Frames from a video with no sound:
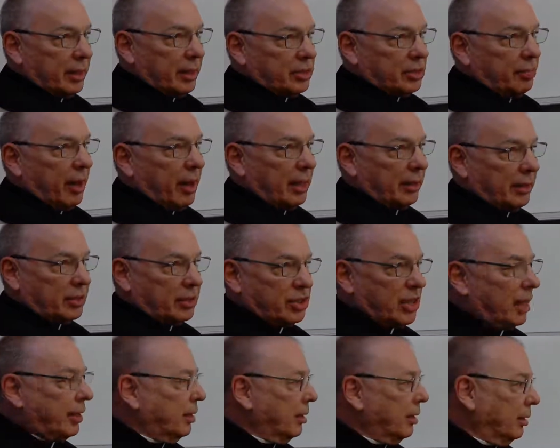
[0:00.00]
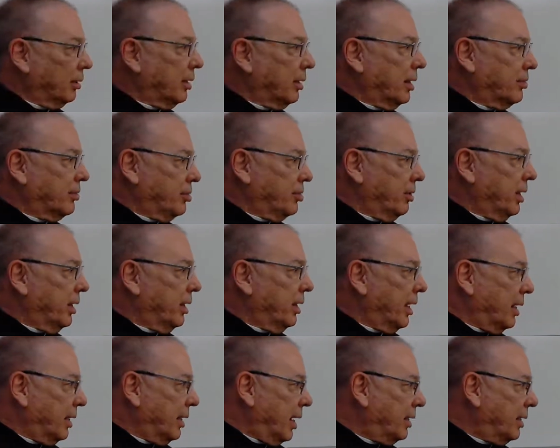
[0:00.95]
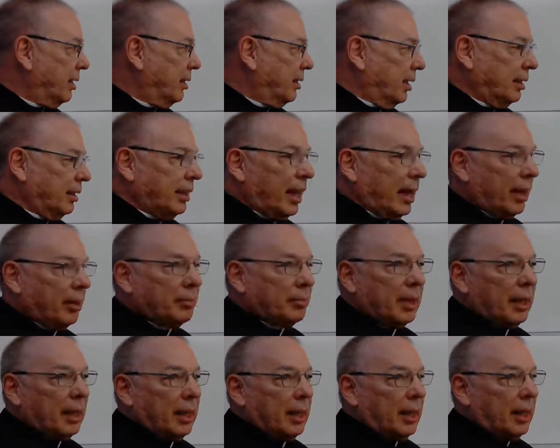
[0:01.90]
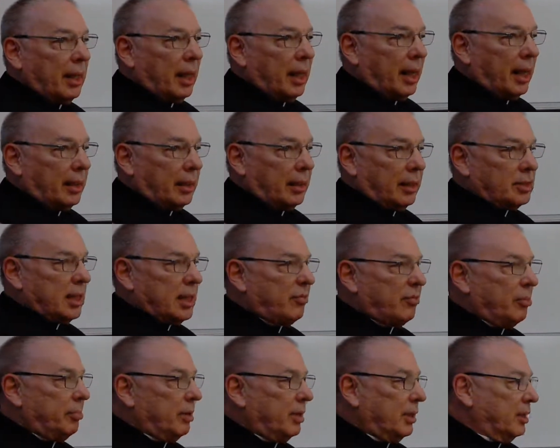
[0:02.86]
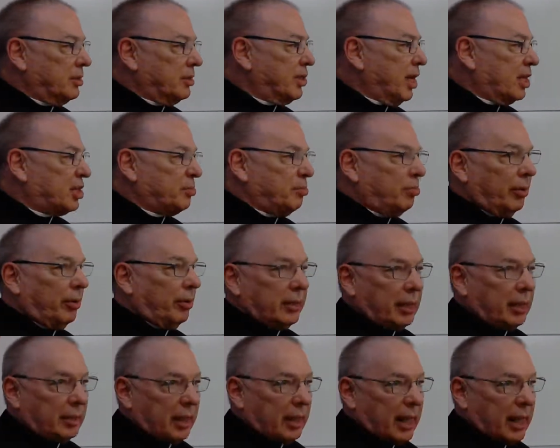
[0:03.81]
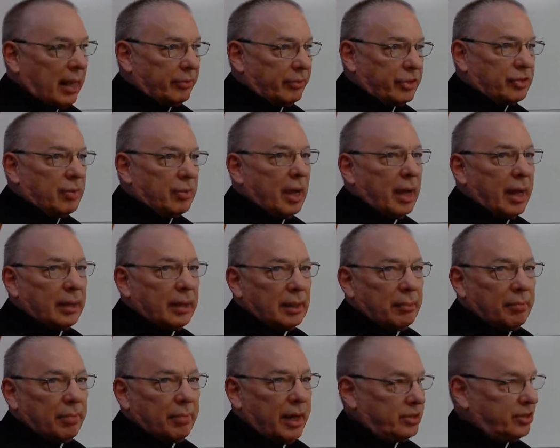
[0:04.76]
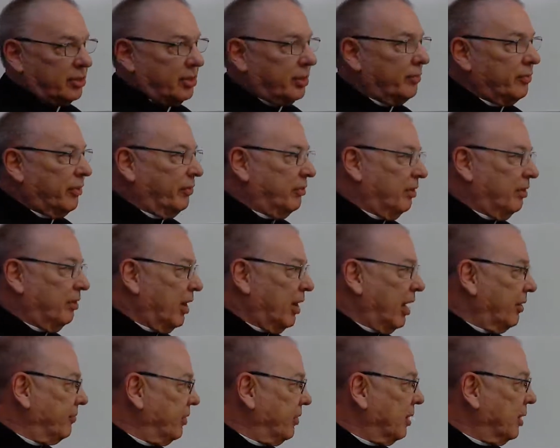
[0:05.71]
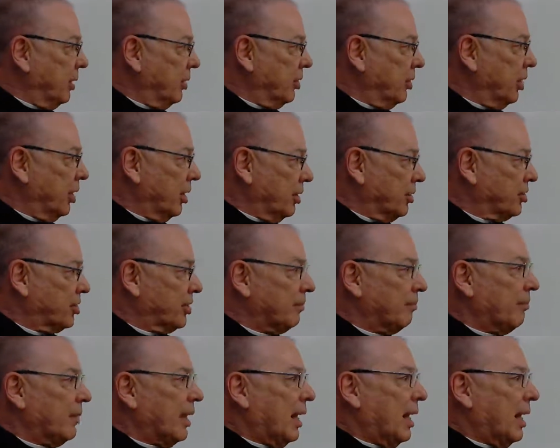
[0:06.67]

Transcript: is about as secular as you can get anything now. And there's never been a sexploit that they haven't tried in the past 55 years.